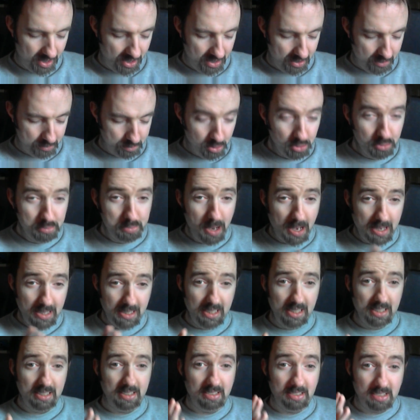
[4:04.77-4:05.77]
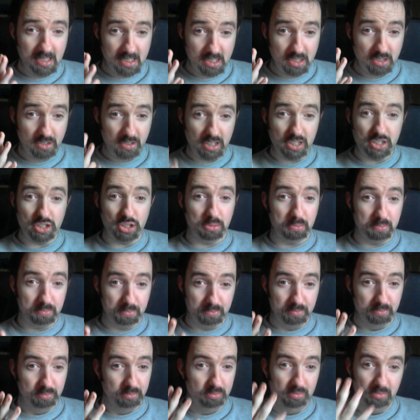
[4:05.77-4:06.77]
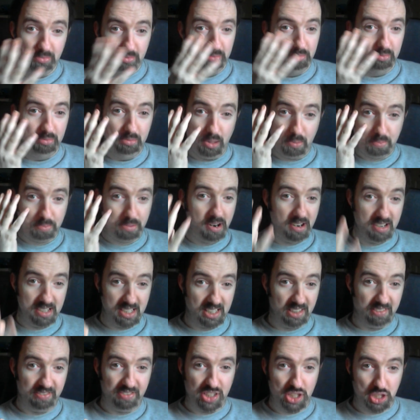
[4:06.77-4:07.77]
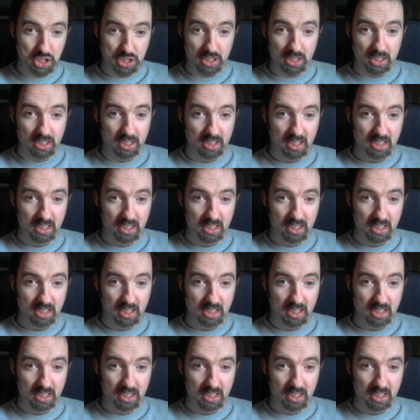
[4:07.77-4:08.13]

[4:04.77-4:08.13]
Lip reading: Paul Bettany does a great job reprising Vision.